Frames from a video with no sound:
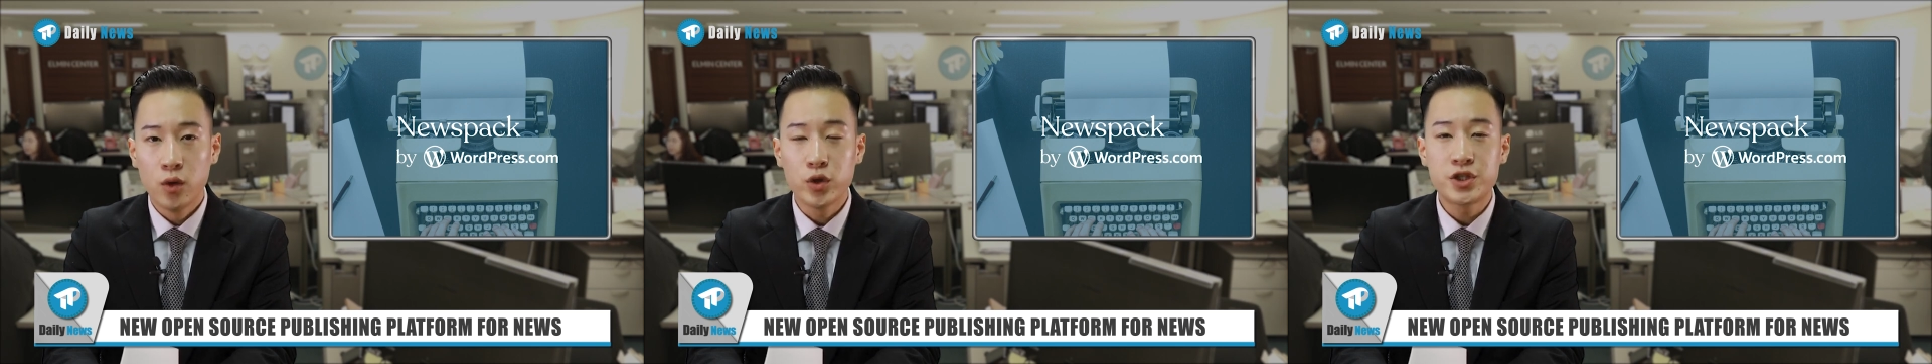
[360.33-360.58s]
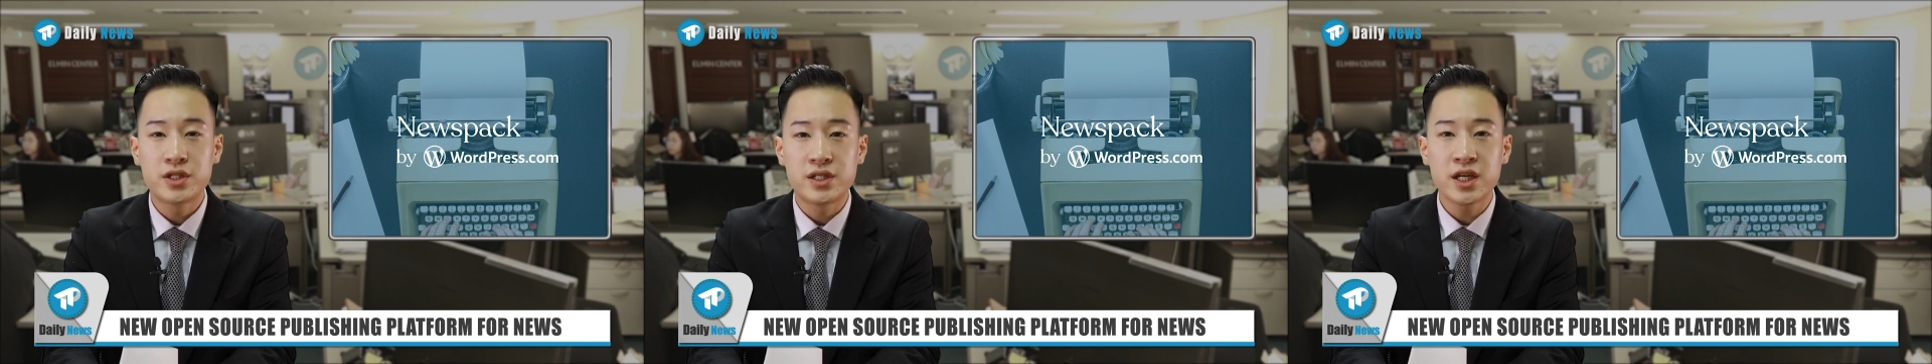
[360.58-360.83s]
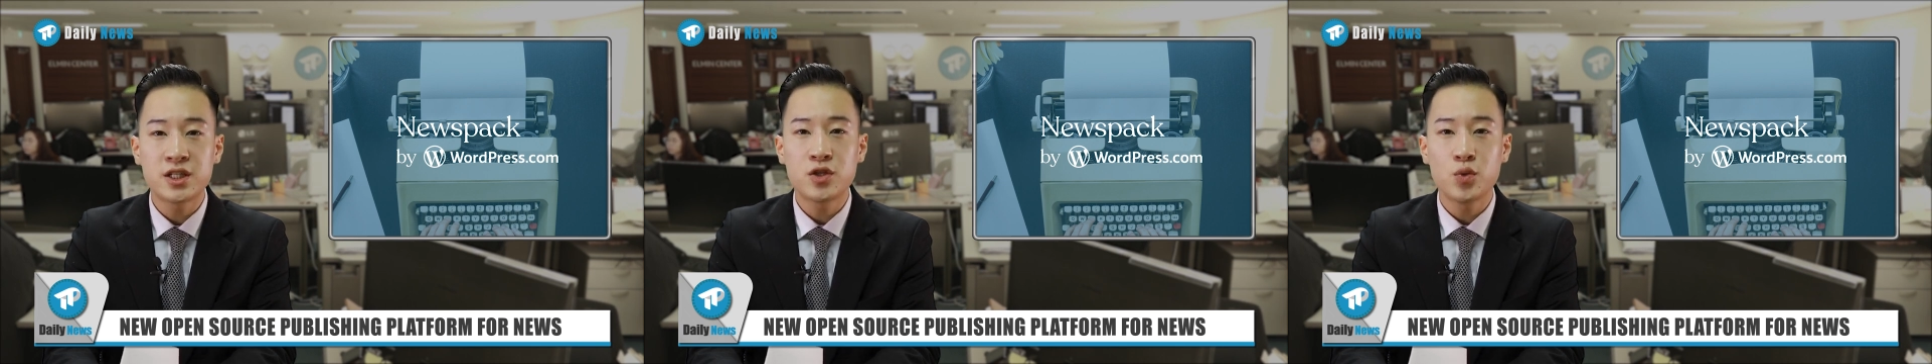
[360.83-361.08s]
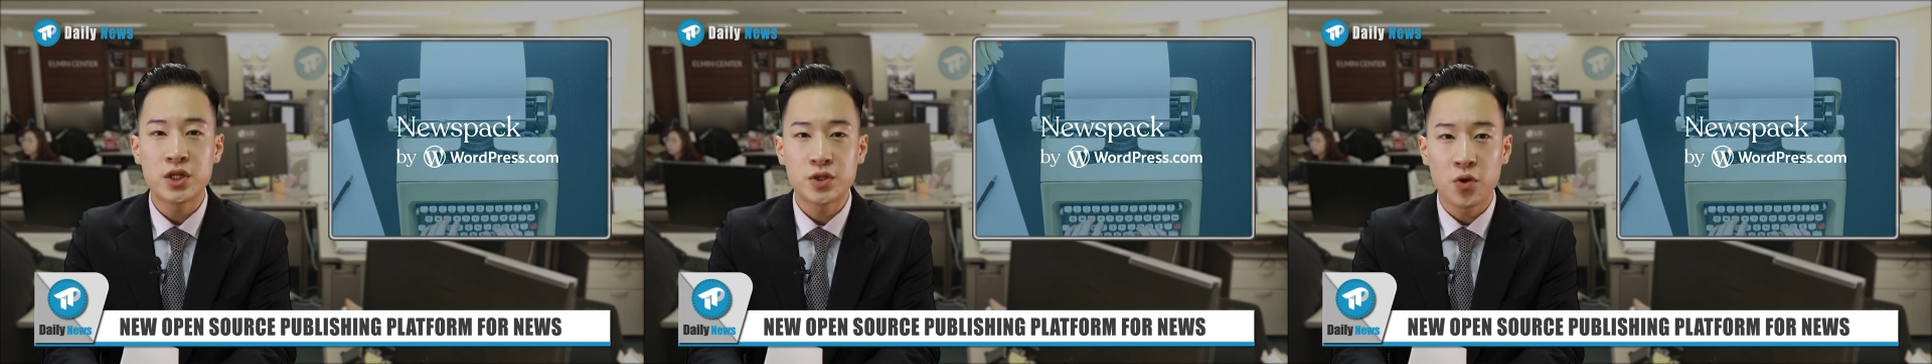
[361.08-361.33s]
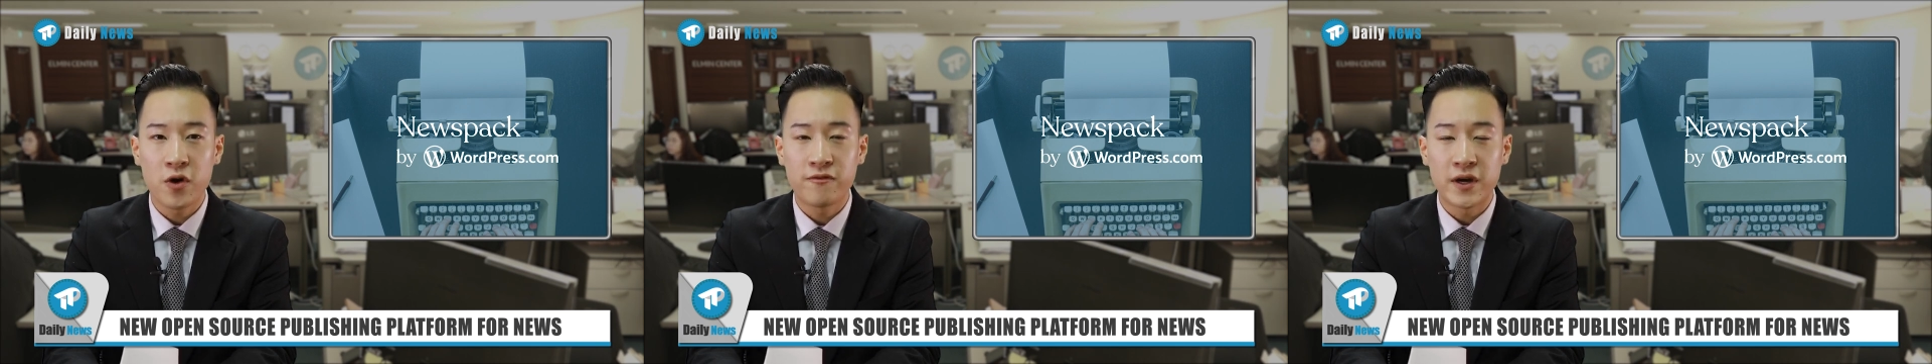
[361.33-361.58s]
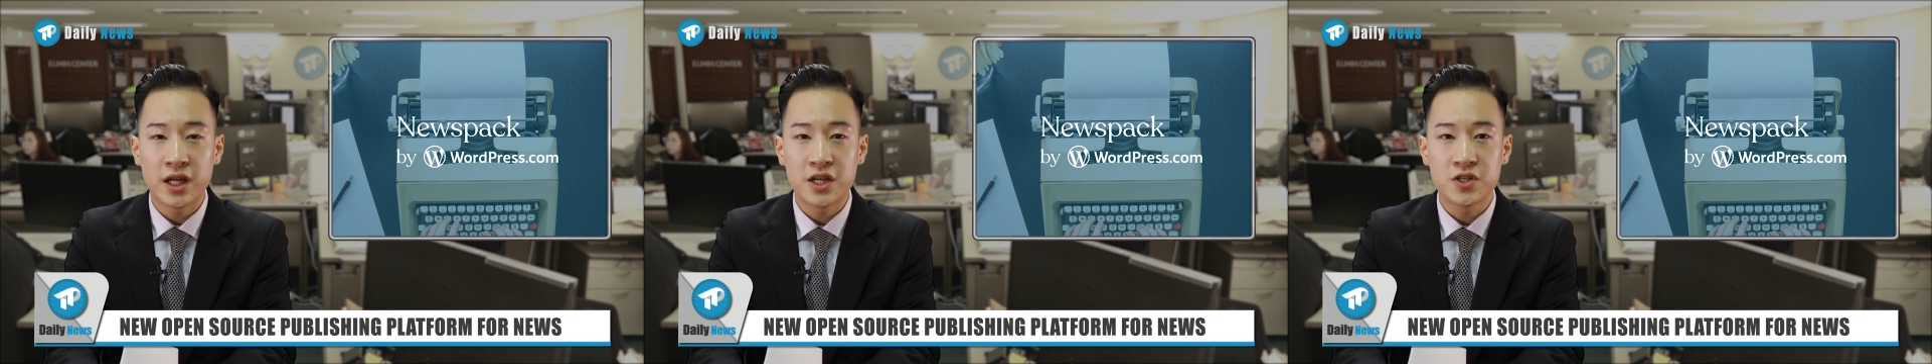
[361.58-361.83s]
which seeks to restore
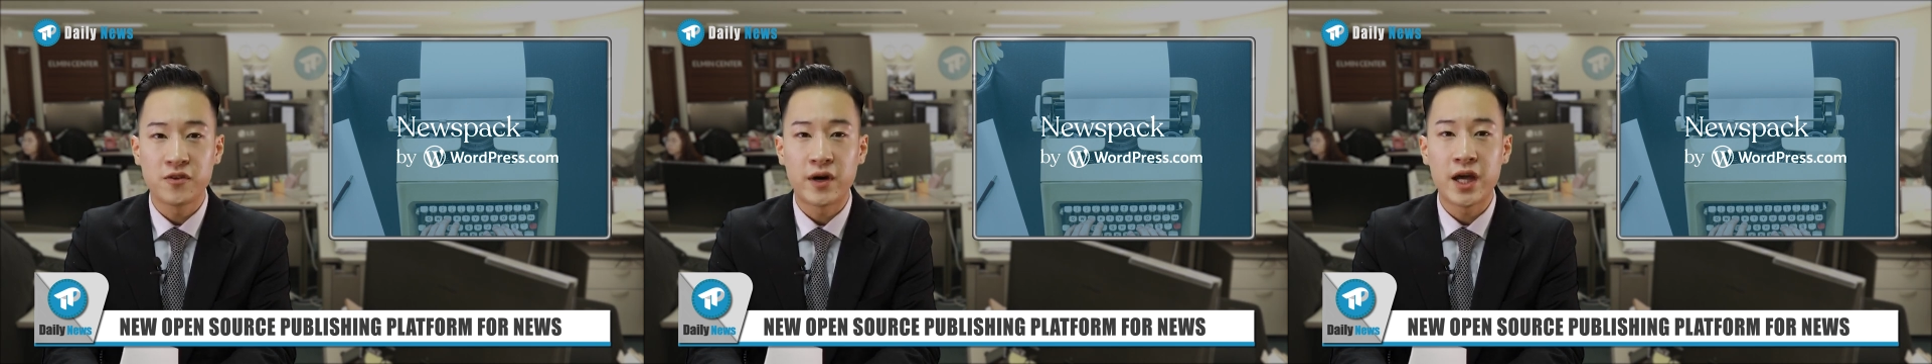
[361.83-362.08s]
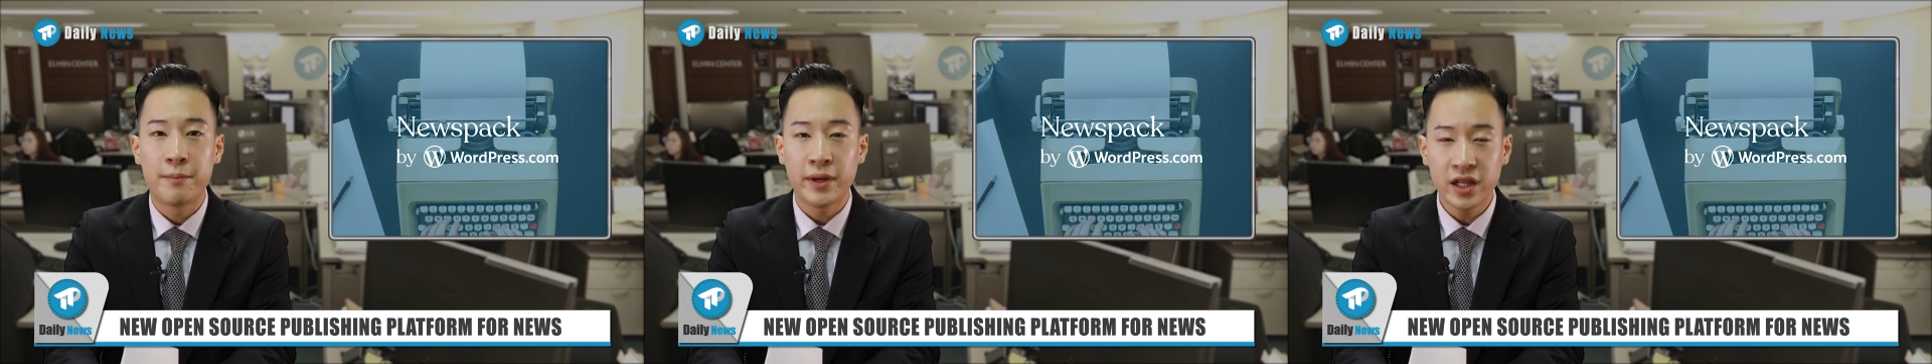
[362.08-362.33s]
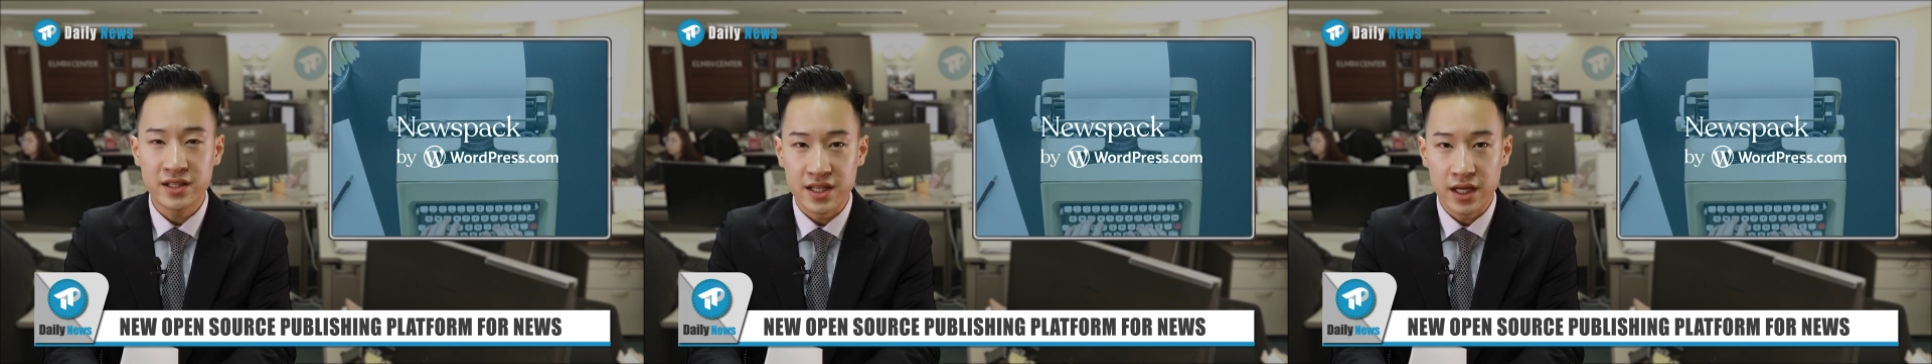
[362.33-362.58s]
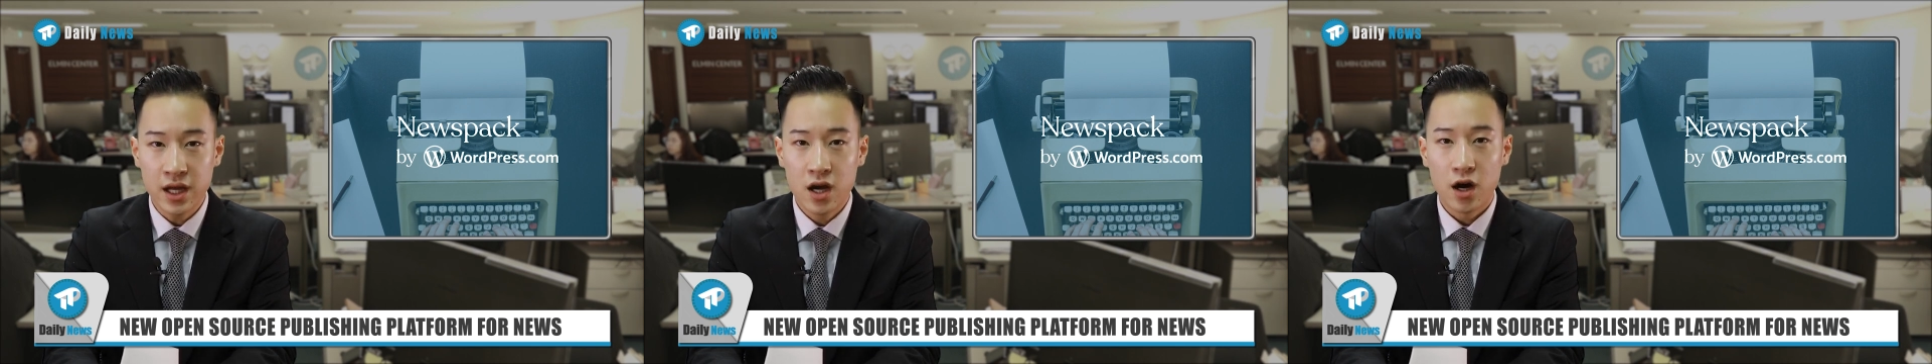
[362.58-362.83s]
financial viability